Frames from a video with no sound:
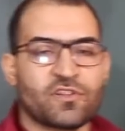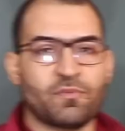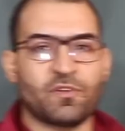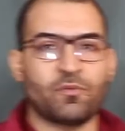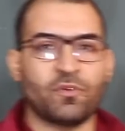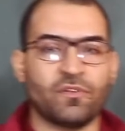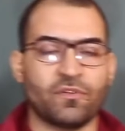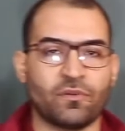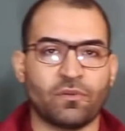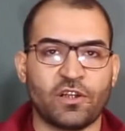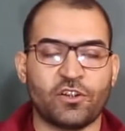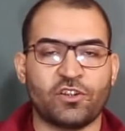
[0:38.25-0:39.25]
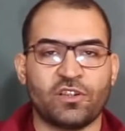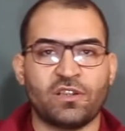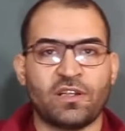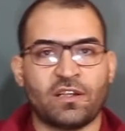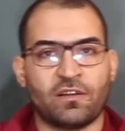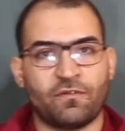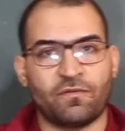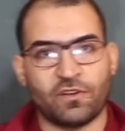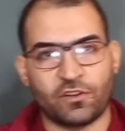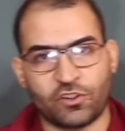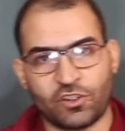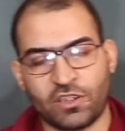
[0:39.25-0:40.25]
between the relation and the
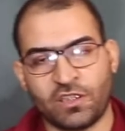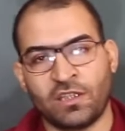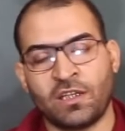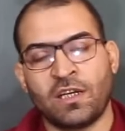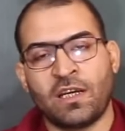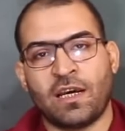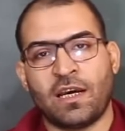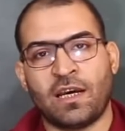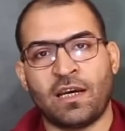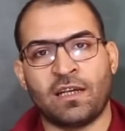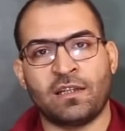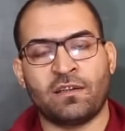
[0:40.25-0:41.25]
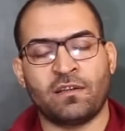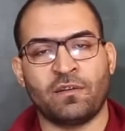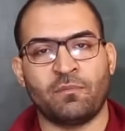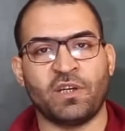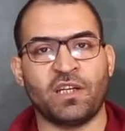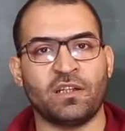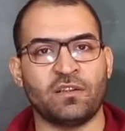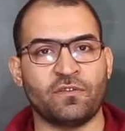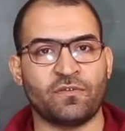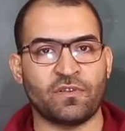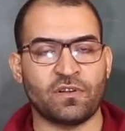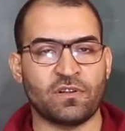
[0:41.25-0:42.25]
function, and the main
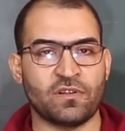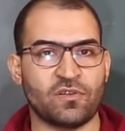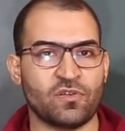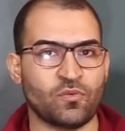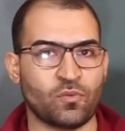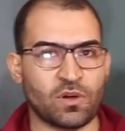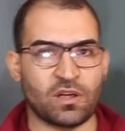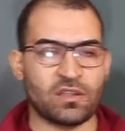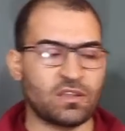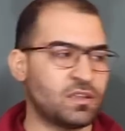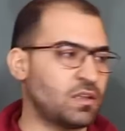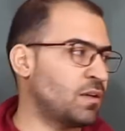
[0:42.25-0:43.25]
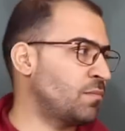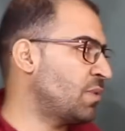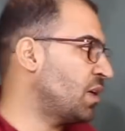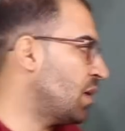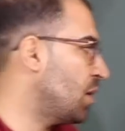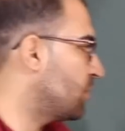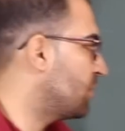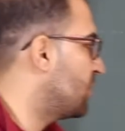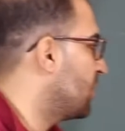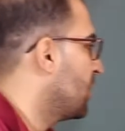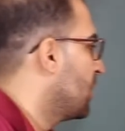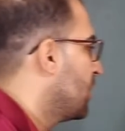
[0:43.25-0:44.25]
difference was about
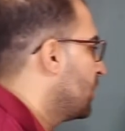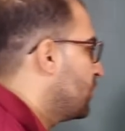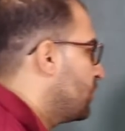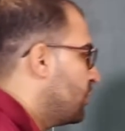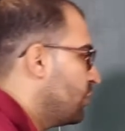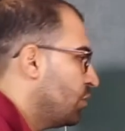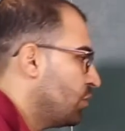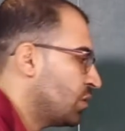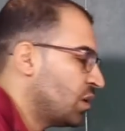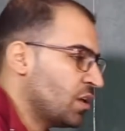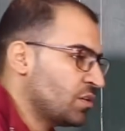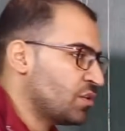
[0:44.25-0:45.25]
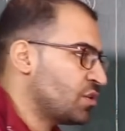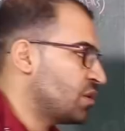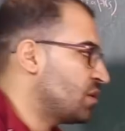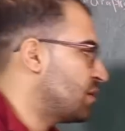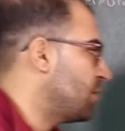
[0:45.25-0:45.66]
two conditions. The